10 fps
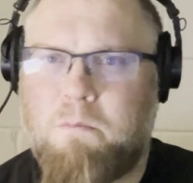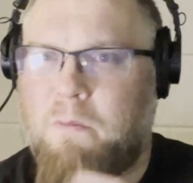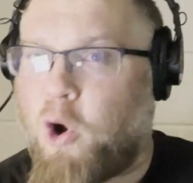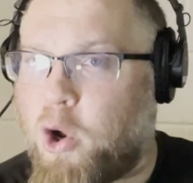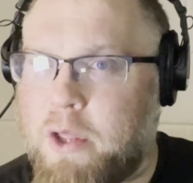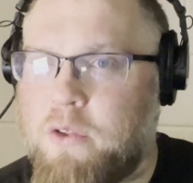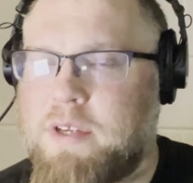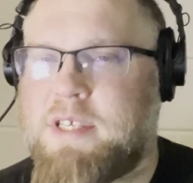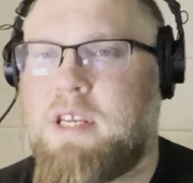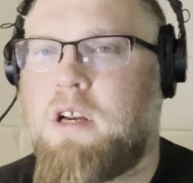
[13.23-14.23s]
earlier
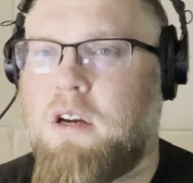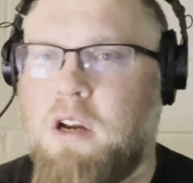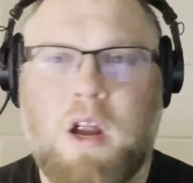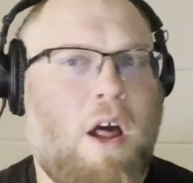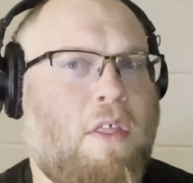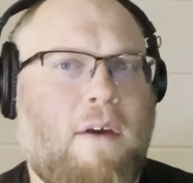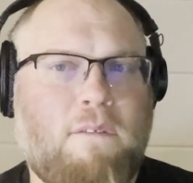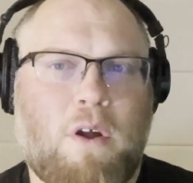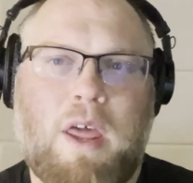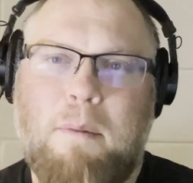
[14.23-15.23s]
this year that I
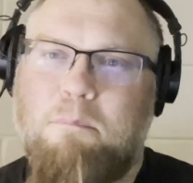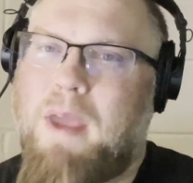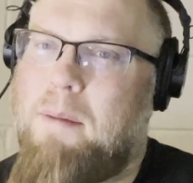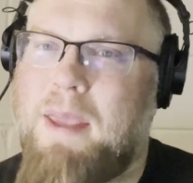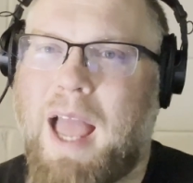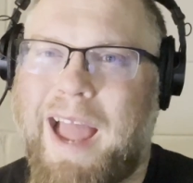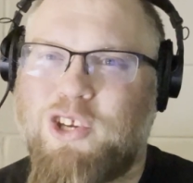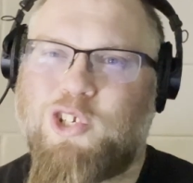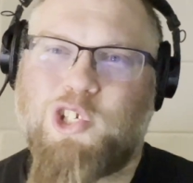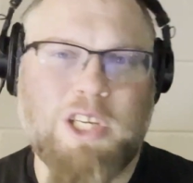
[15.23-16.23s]
thought maybe I
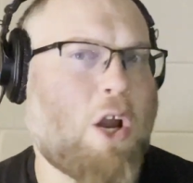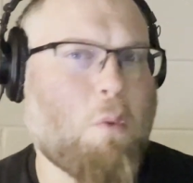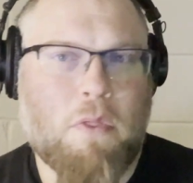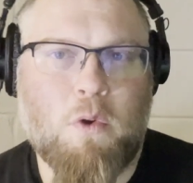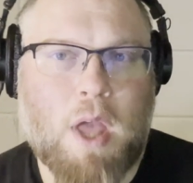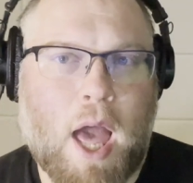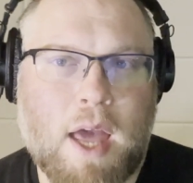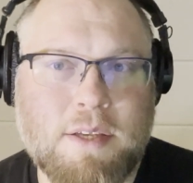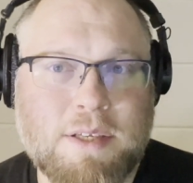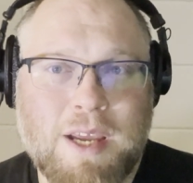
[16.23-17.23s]
should share with you
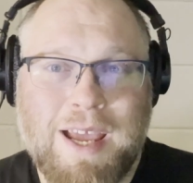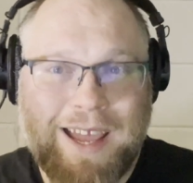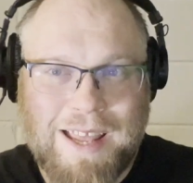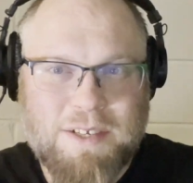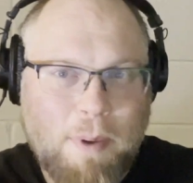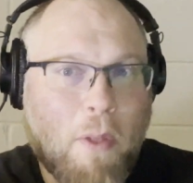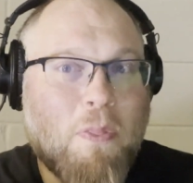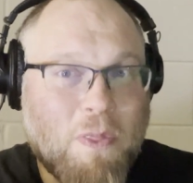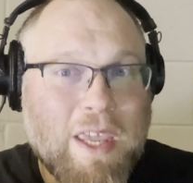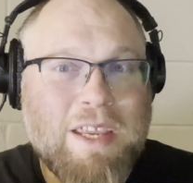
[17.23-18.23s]
guys. It's about
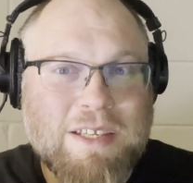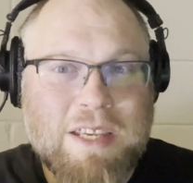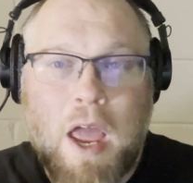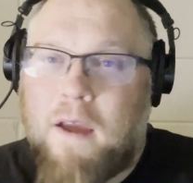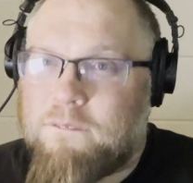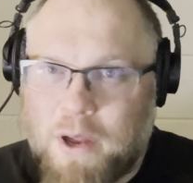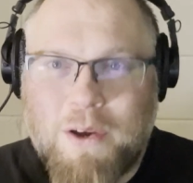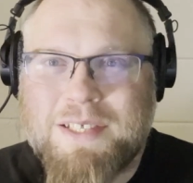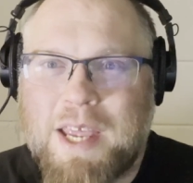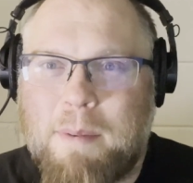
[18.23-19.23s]
these
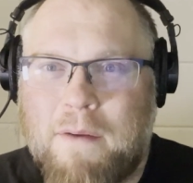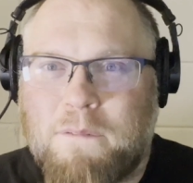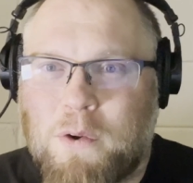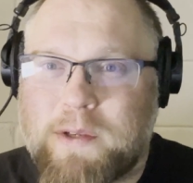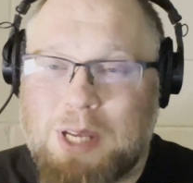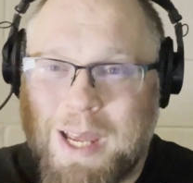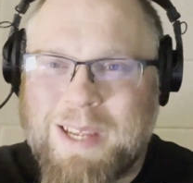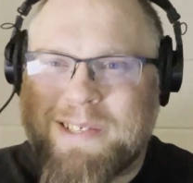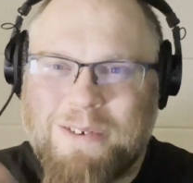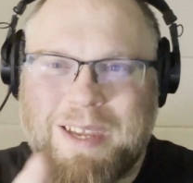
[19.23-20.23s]
very same headphones.
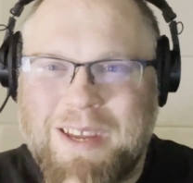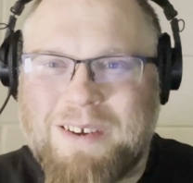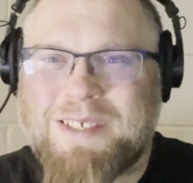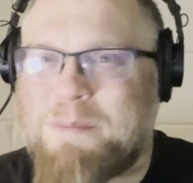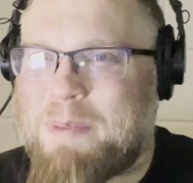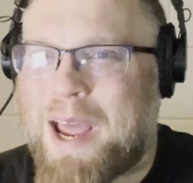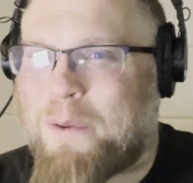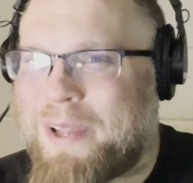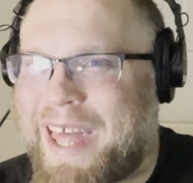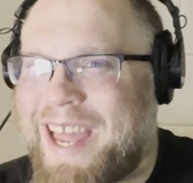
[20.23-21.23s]
So here, sit back,
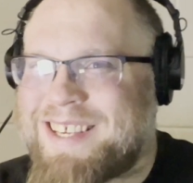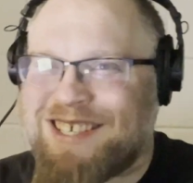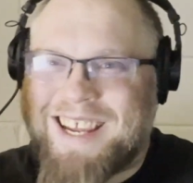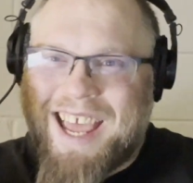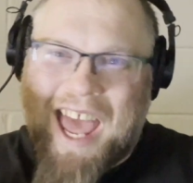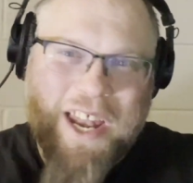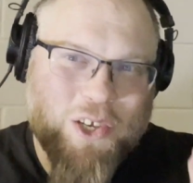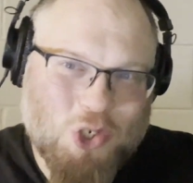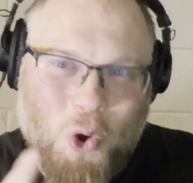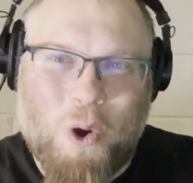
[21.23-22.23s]
relax, and
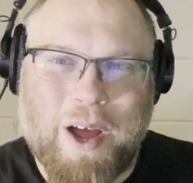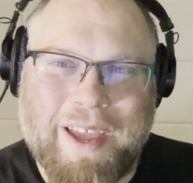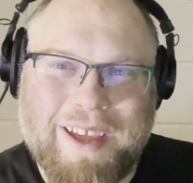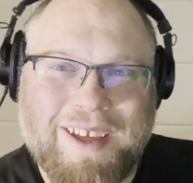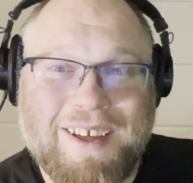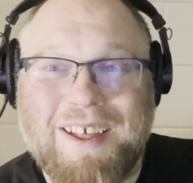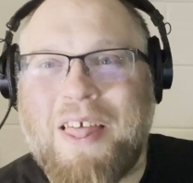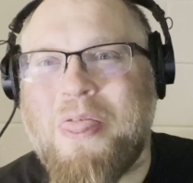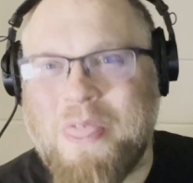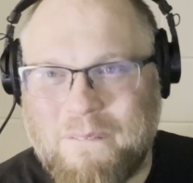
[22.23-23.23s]
enjoy
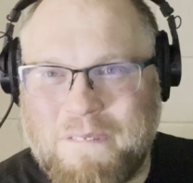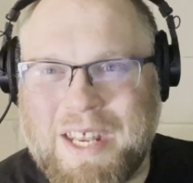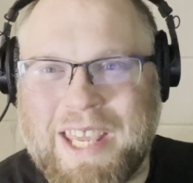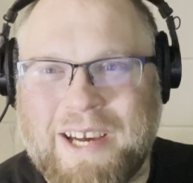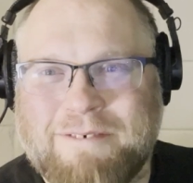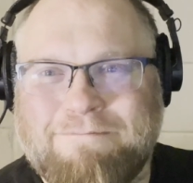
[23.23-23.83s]
the video.